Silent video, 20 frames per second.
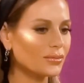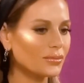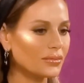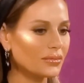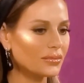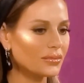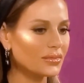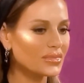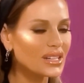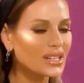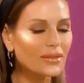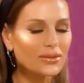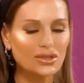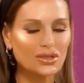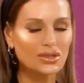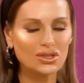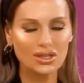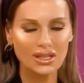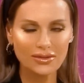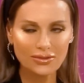Because
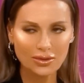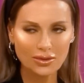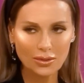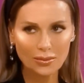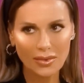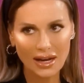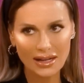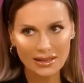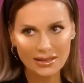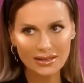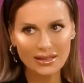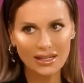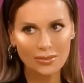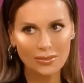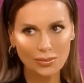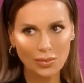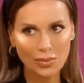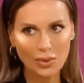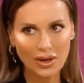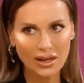let's be real,
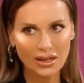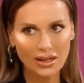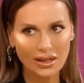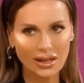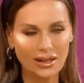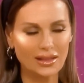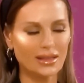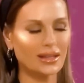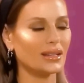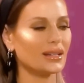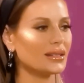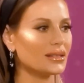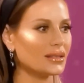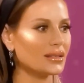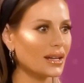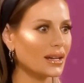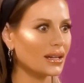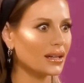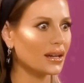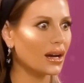alliances on
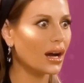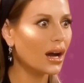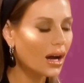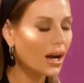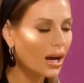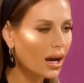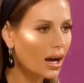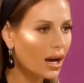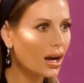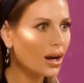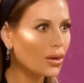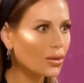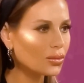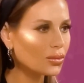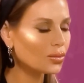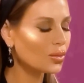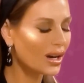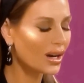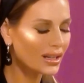Housewives